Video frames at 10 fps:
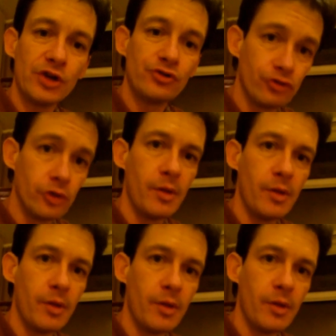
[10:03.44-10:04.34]
a
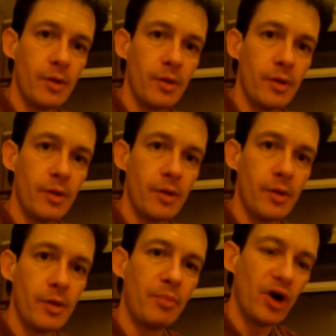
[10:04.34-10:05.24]
drummer
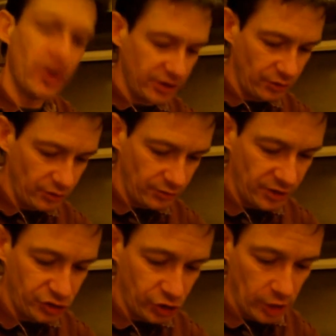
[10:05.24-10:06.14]
boy, a
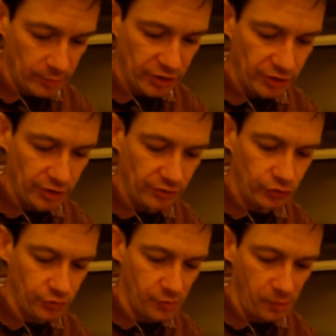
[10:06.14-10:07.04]
German
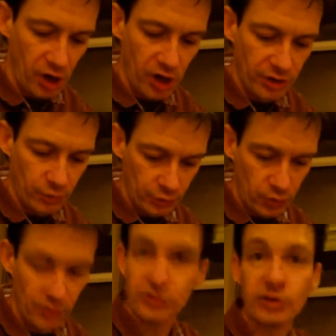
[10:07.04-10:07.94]
drummer boy, would.
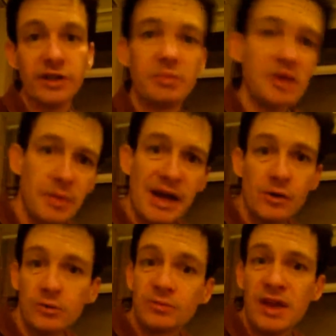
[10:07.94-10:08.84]
So he'd be about
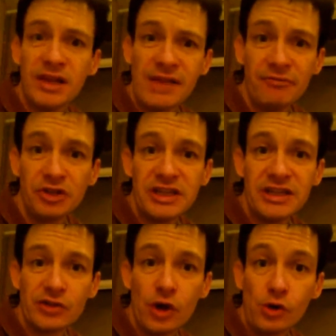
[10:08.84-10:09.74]
11 years
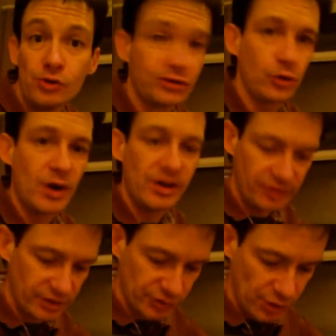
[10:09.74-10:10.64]
old, 12 years old.